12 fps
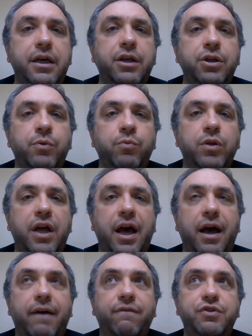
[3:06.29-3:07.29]
and you will
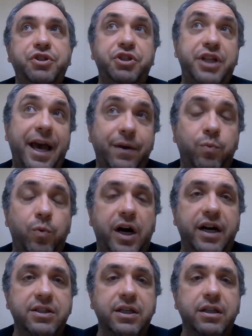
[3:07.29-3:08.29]
have,
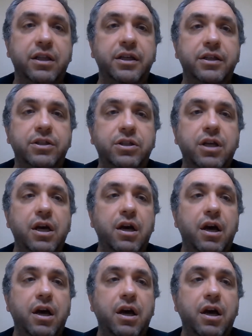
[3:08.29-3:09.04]
stat-wise at least,